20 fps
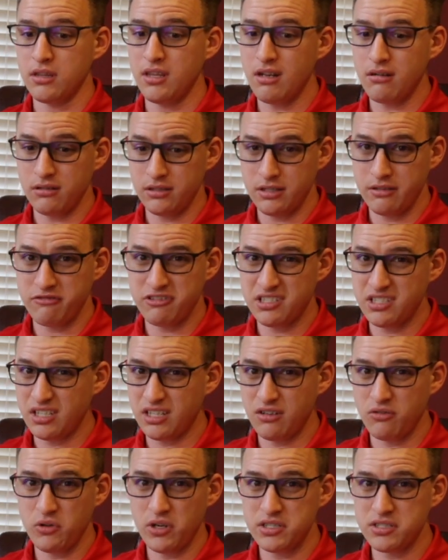That'll leave
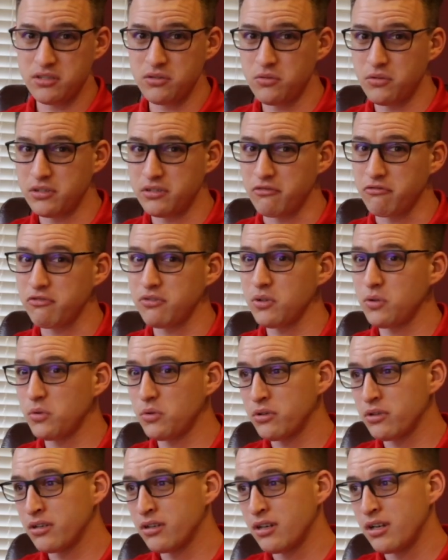sticky residue on your
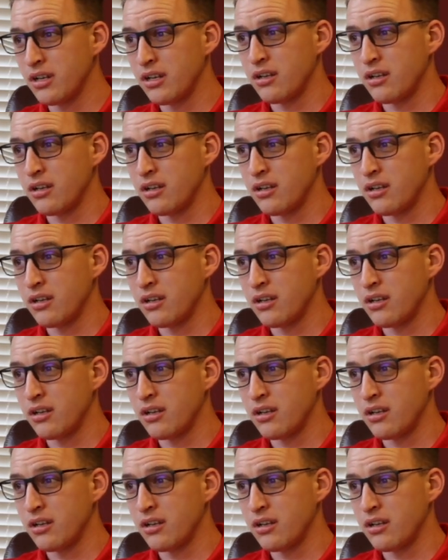floor.